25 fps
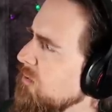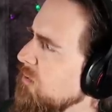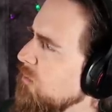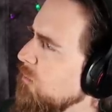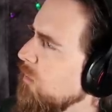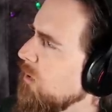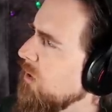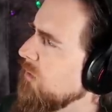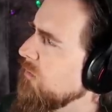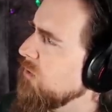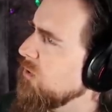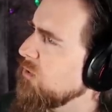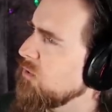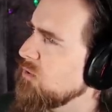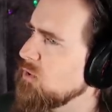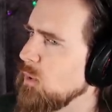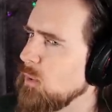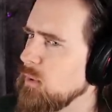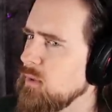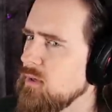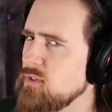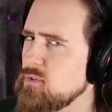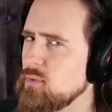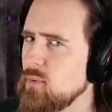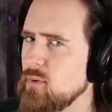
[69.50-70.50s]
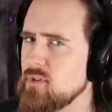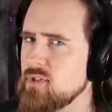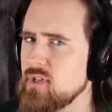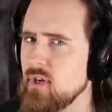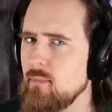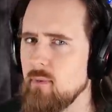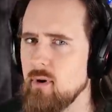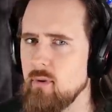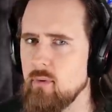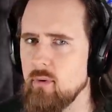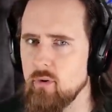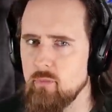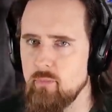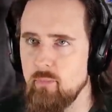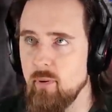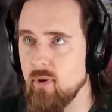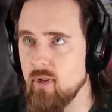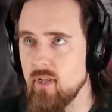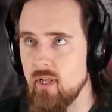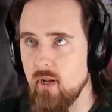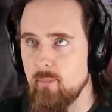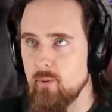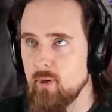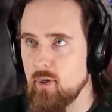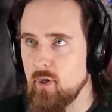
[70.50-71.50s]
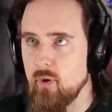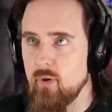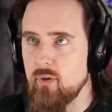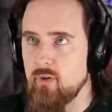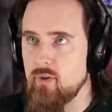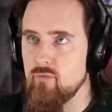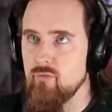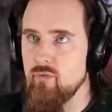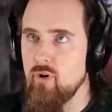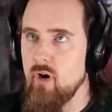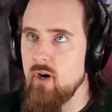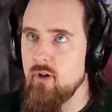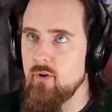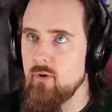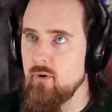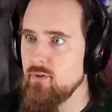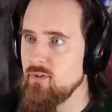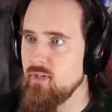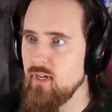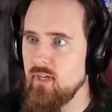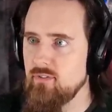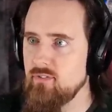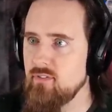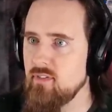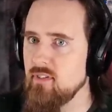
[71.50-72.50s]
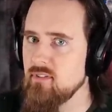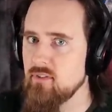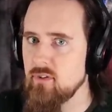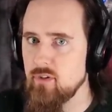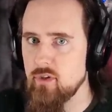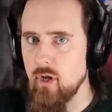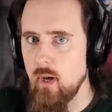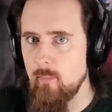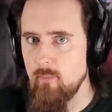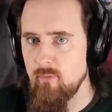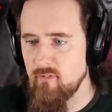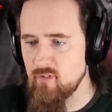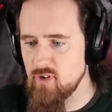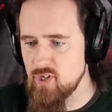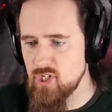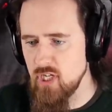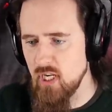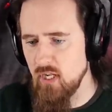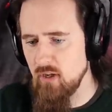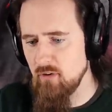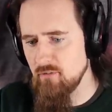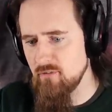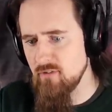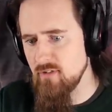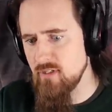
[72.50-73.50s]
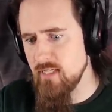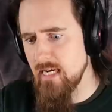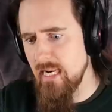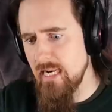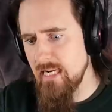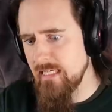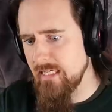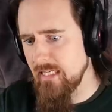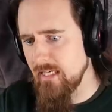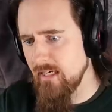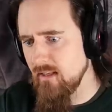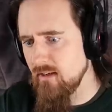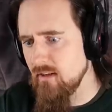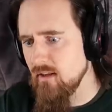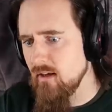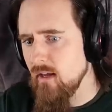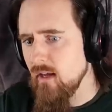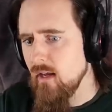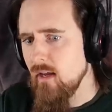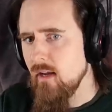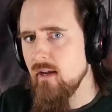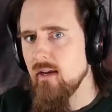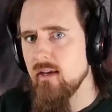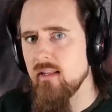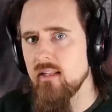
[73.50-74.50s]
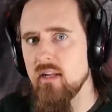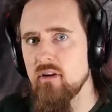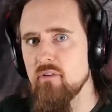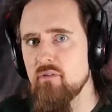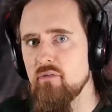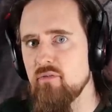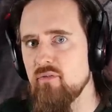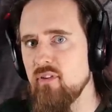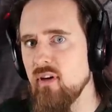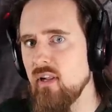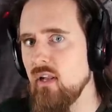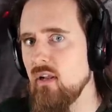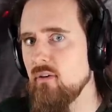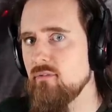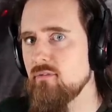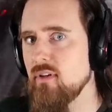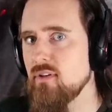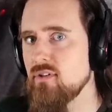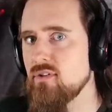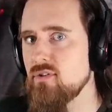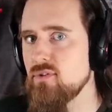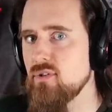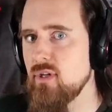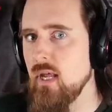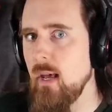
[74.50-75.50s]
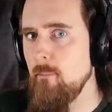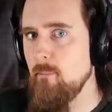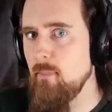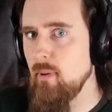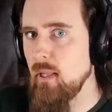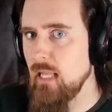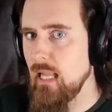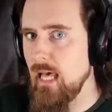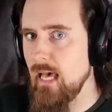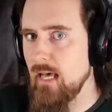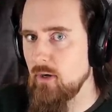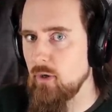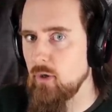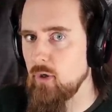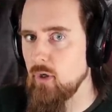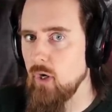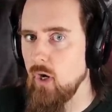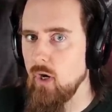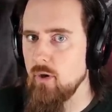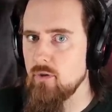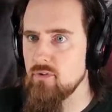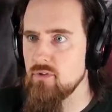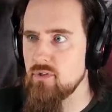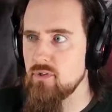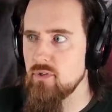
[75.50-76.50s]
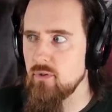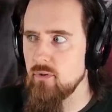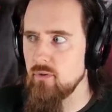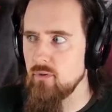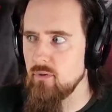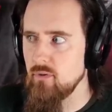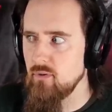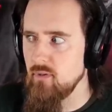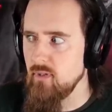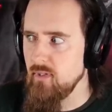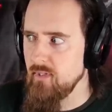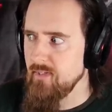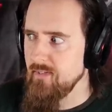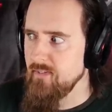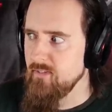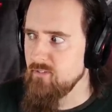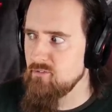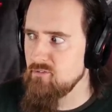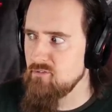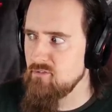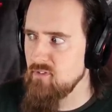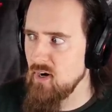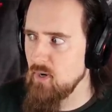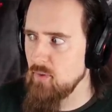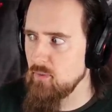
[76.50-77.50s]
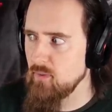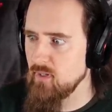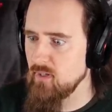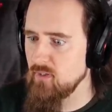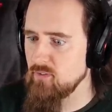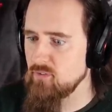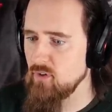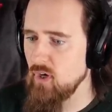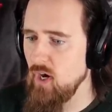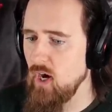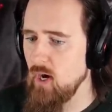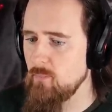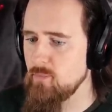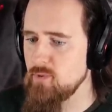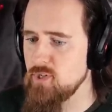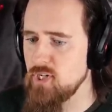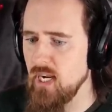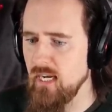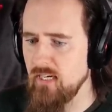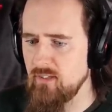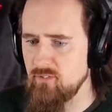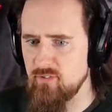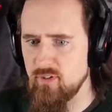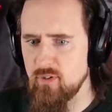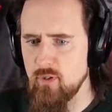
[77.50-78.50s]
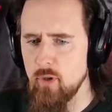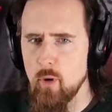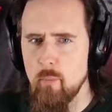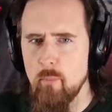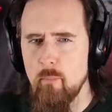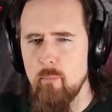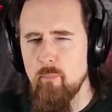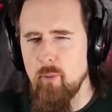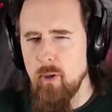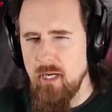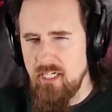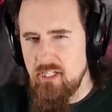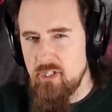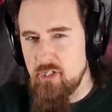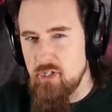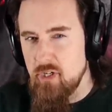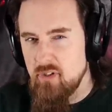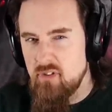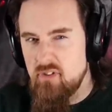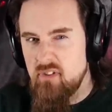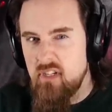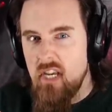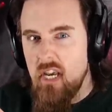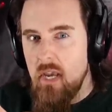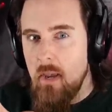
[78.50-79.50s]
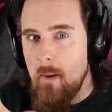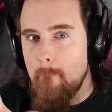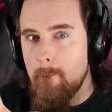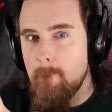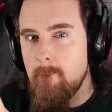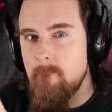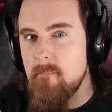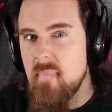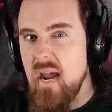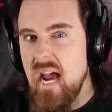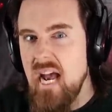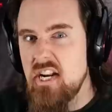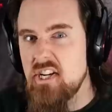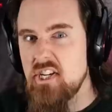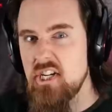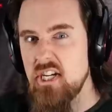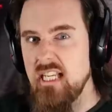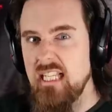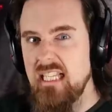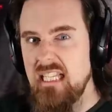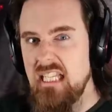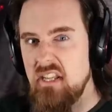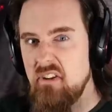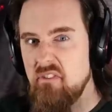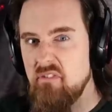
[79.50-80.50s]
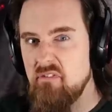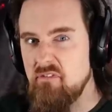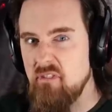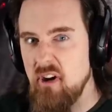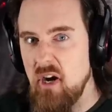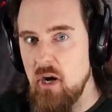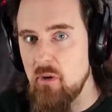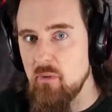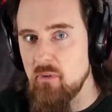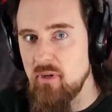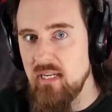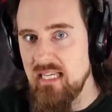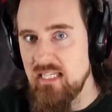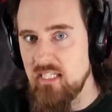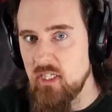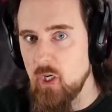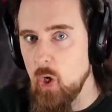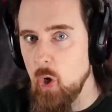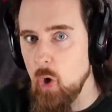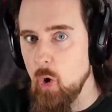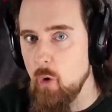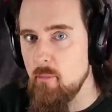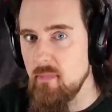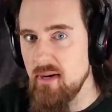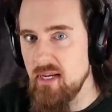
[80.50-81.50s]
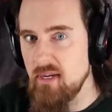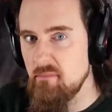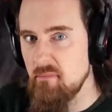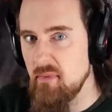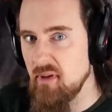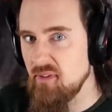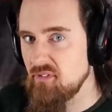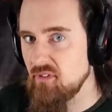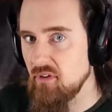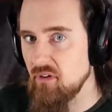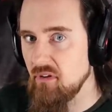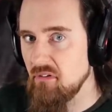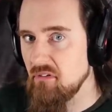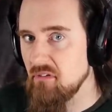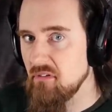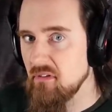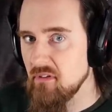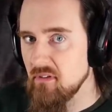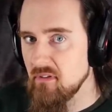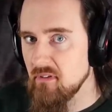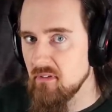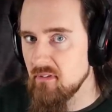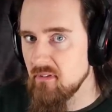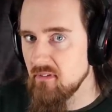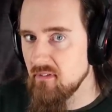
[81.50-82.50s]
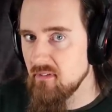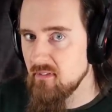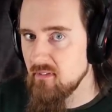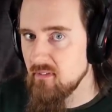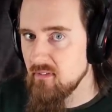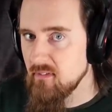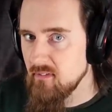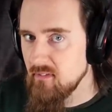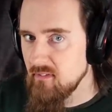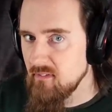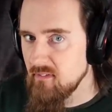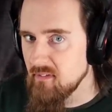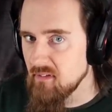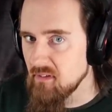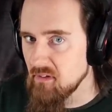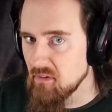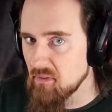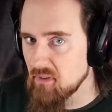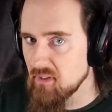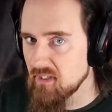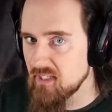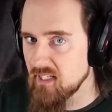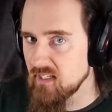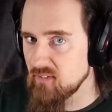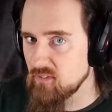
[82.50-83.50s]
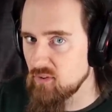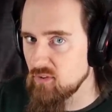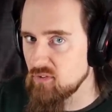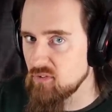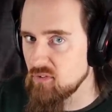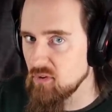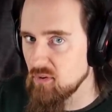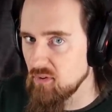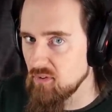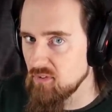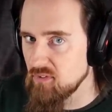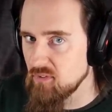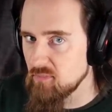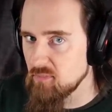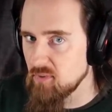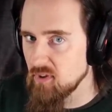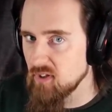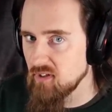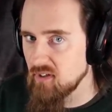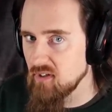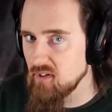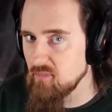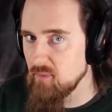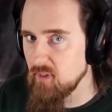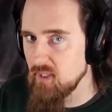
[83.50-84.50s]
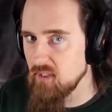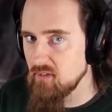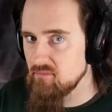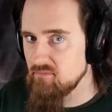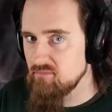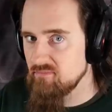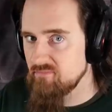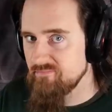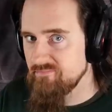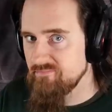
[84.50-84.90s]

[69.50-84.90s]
than one of those stories where somebody was putting up a curtain rod or dusting the top of a shelf naked and then fell off the step ladder onto various objects, their butt just magically found like a homing missile. You know the kinds of stories I'm talking about.